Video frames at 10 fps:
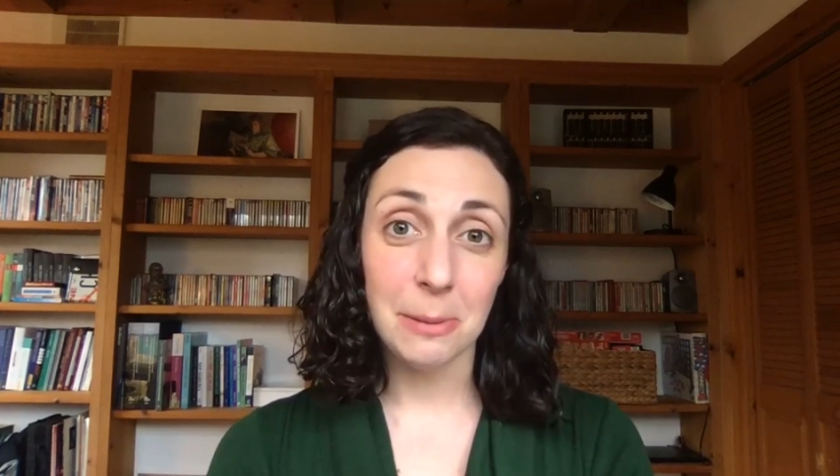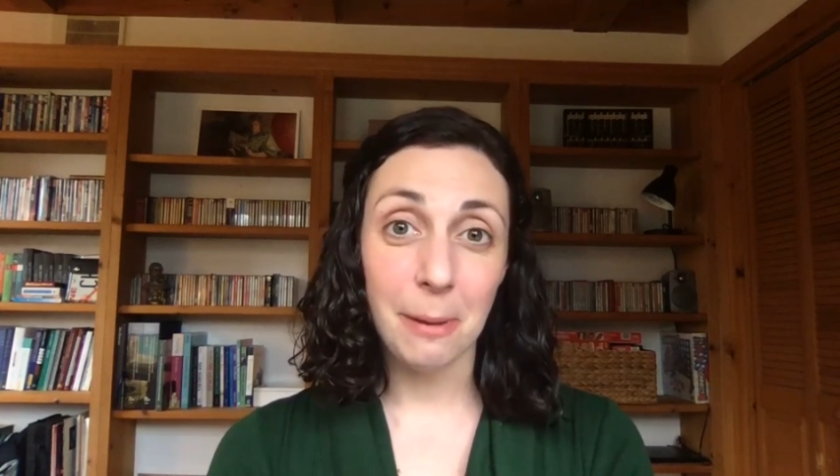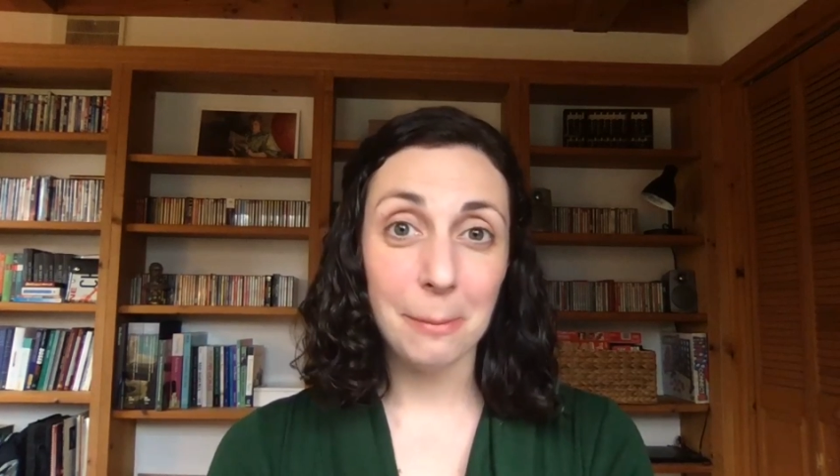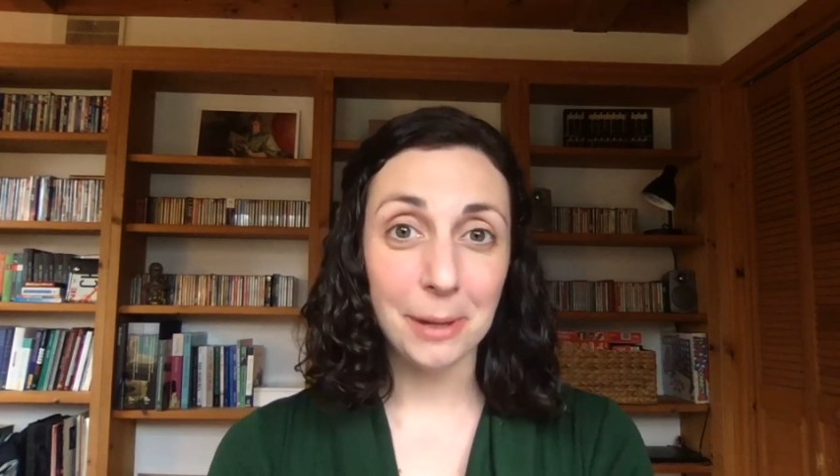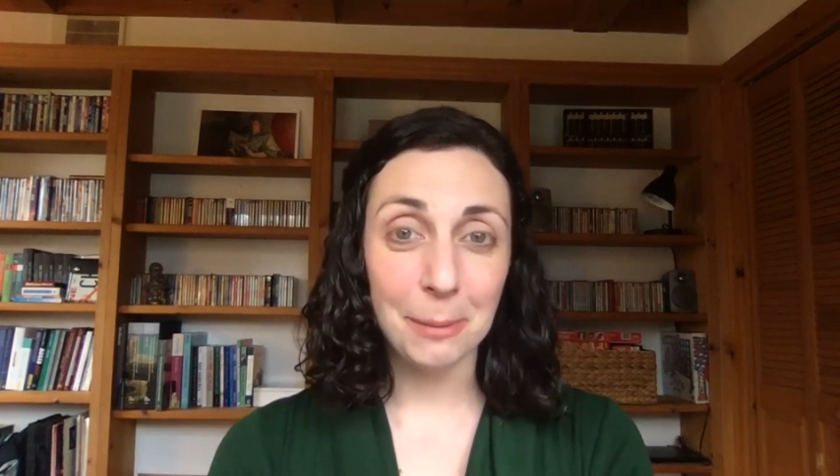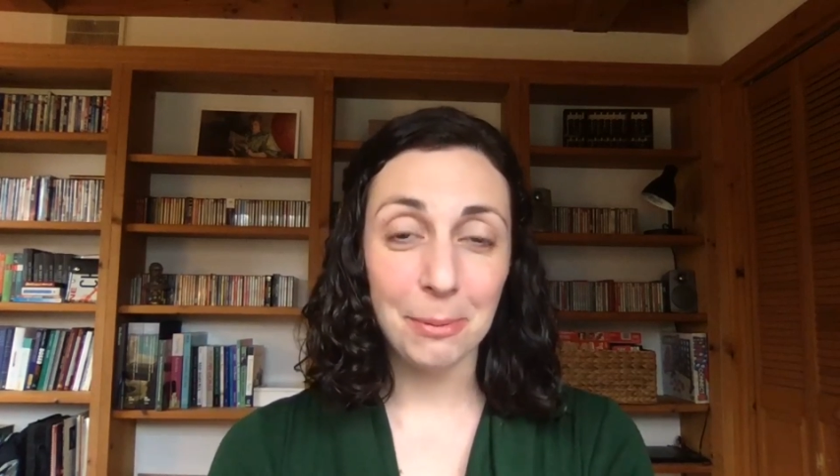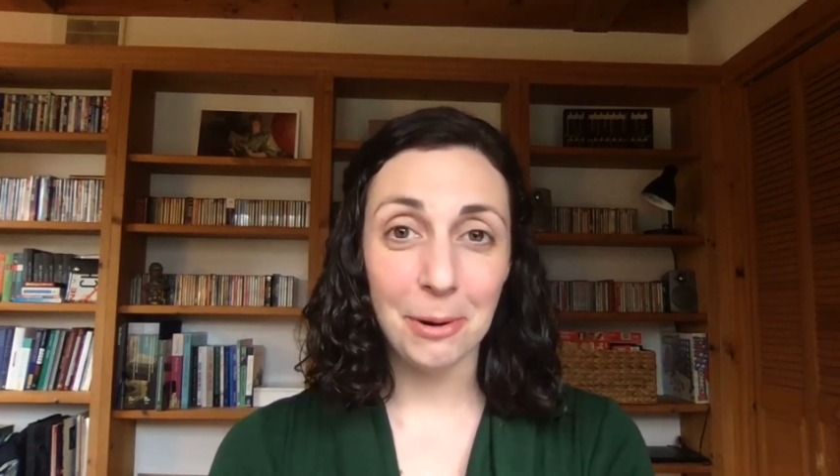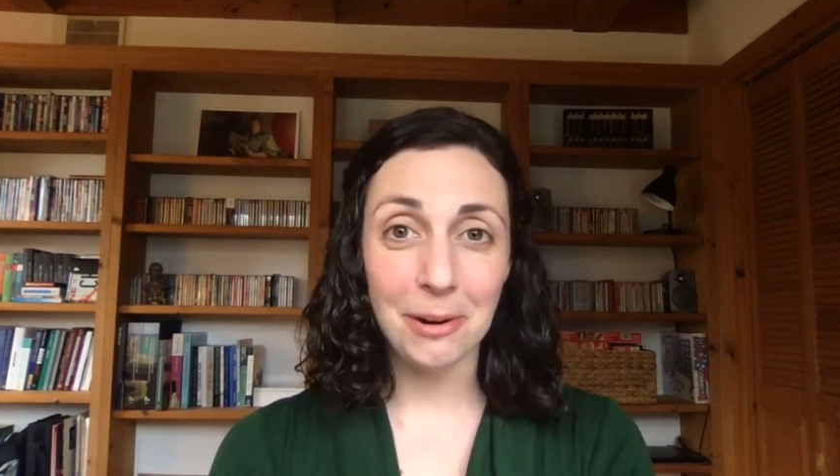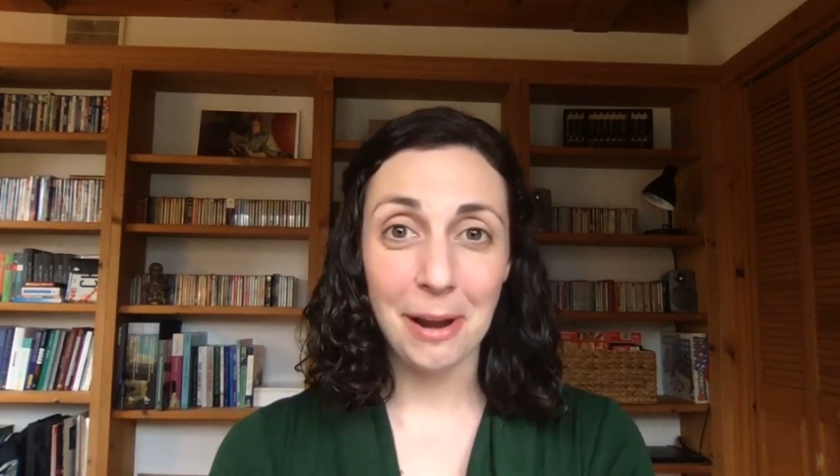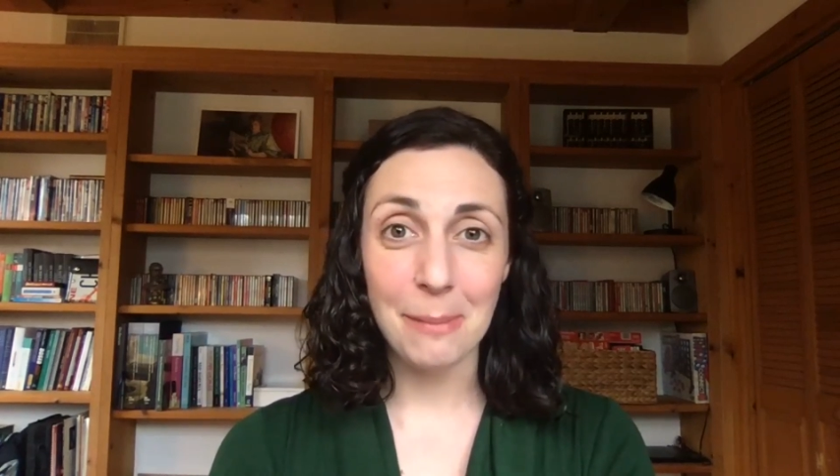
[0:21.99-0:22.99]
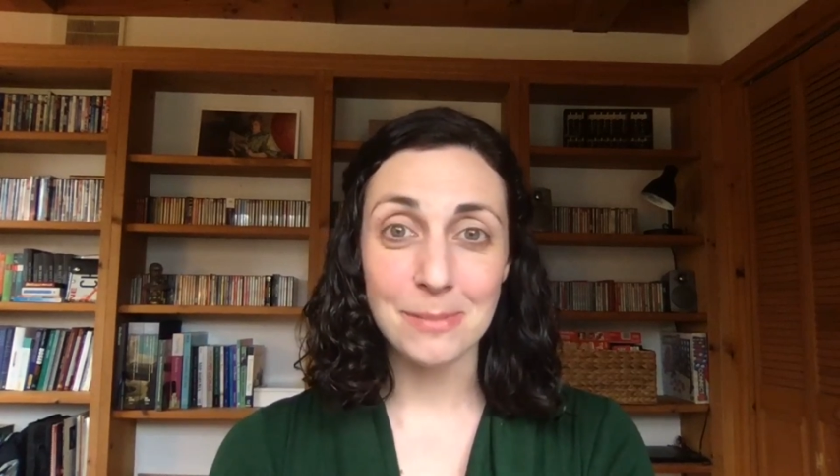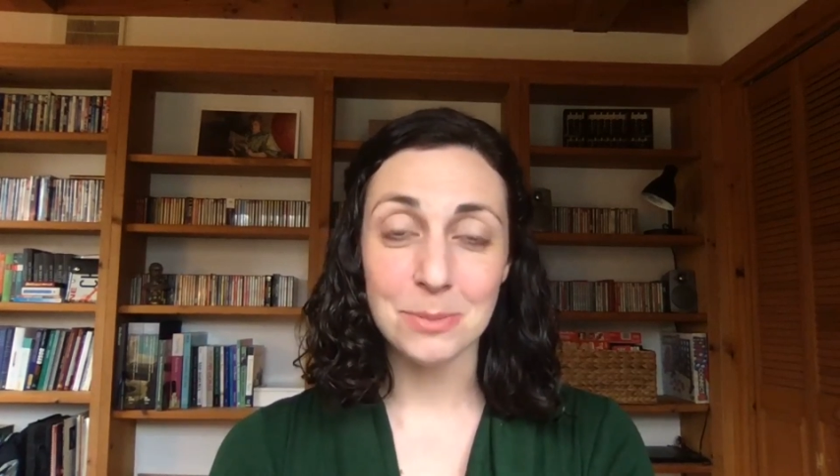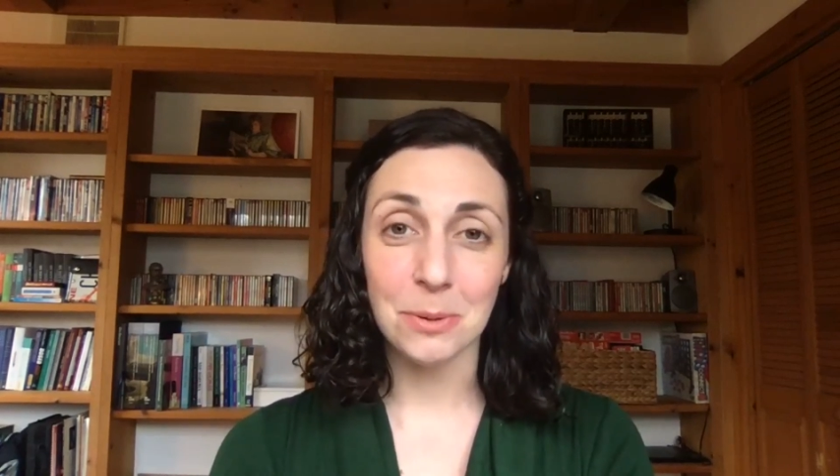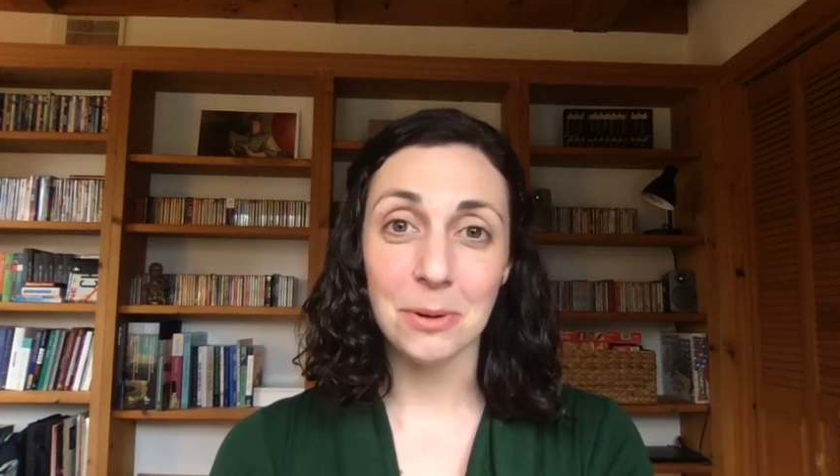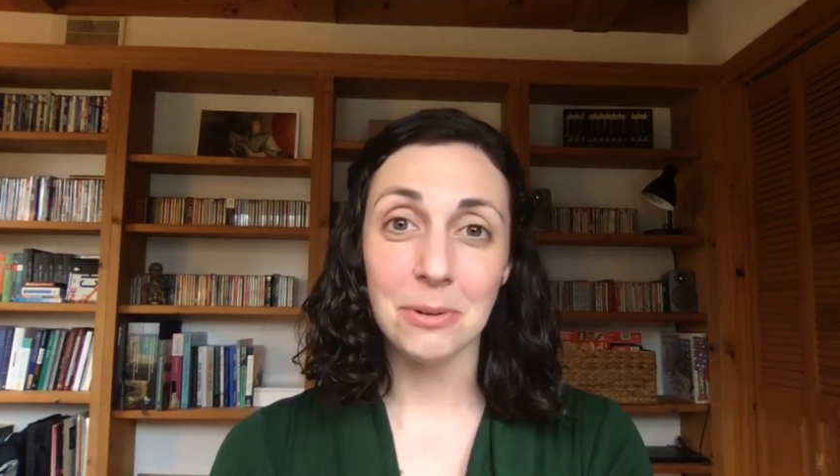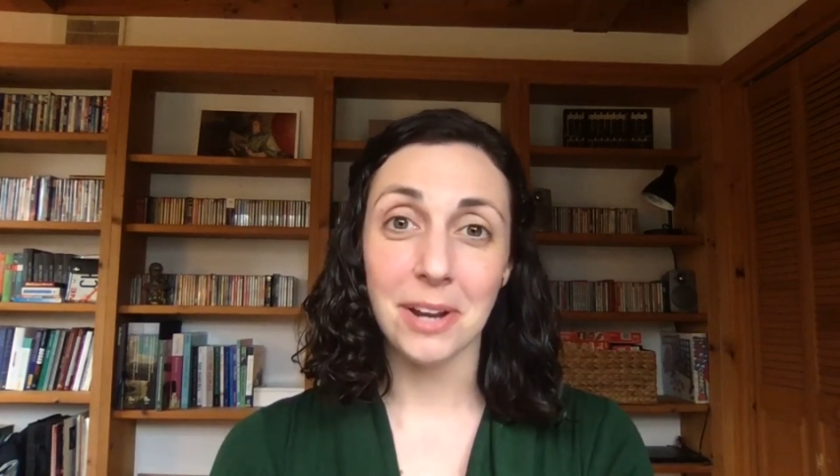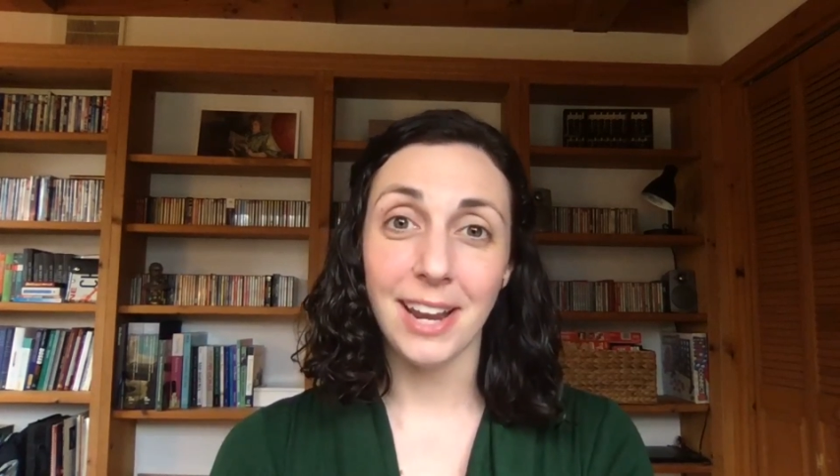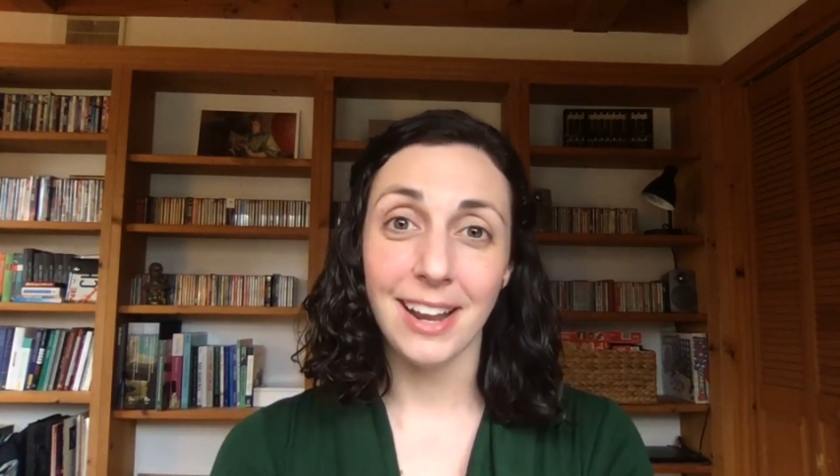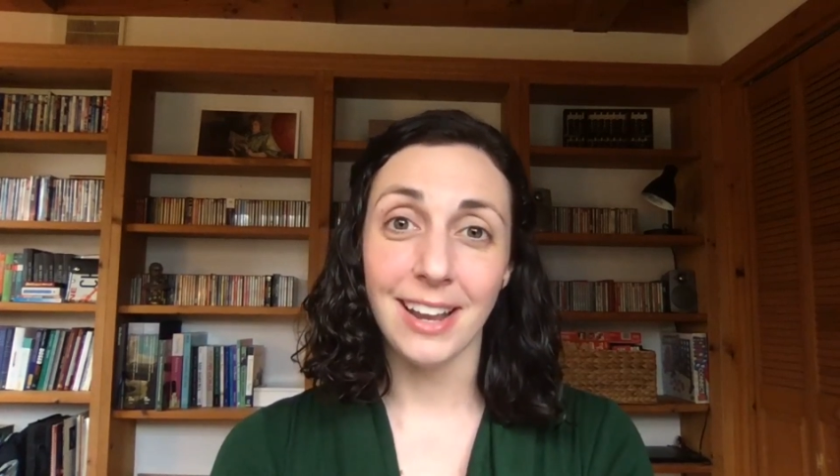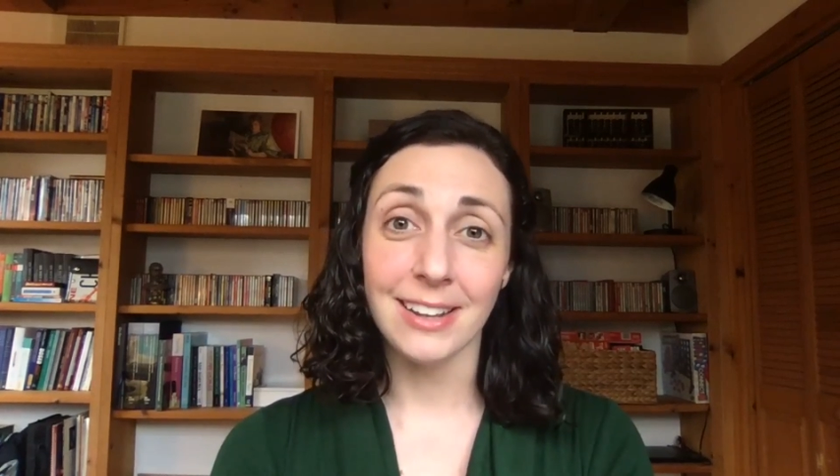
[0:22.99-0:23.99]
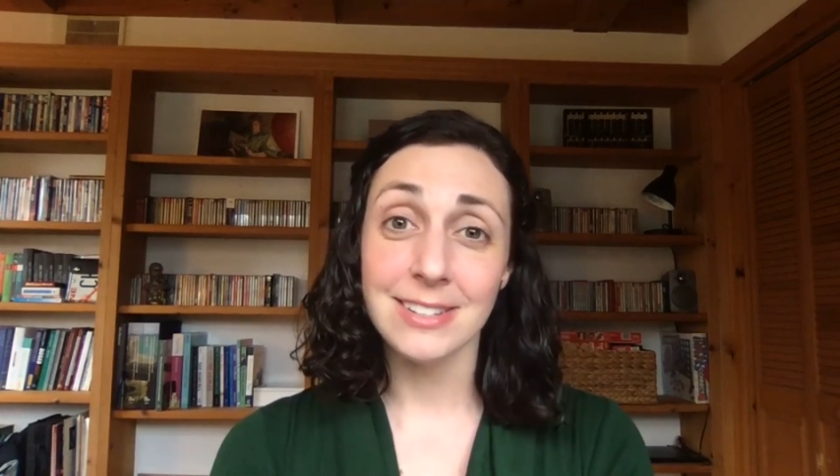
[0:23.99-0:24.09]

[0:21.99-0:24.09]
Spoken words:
public programs we're creating